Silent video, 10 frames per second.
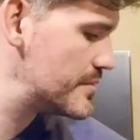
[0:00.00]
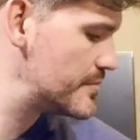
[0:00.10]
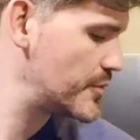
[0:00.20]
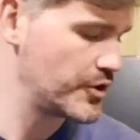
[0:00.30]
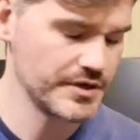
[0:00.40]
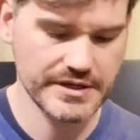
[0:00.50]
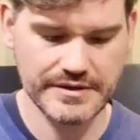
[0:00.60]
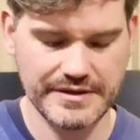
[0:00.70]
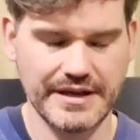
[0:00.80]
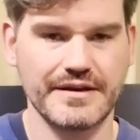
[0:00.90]
Bakunin,
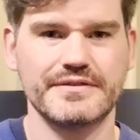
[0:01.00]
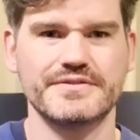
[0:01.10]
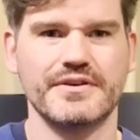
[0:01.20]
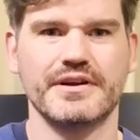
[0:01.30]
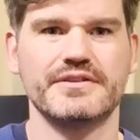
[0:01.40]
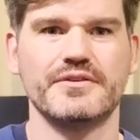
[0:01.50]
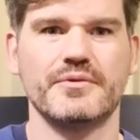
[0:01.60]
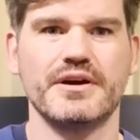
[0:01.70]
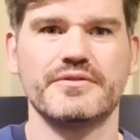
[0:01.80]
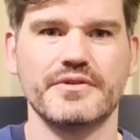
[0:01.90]
yeah, sorry, I don't know
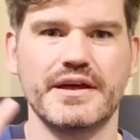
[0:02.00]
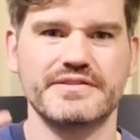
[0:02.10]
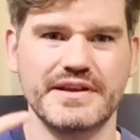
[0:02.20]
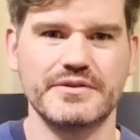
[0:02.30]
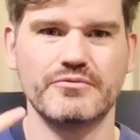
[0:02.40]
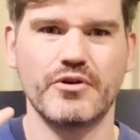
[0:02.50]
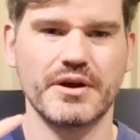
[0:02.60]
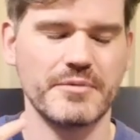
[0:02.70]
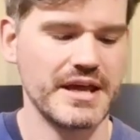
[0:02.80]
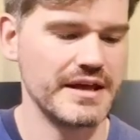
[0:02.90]
why I thought that sounded wrong
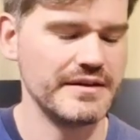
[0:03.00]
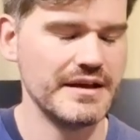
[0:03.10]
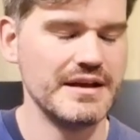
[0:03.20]
in my head,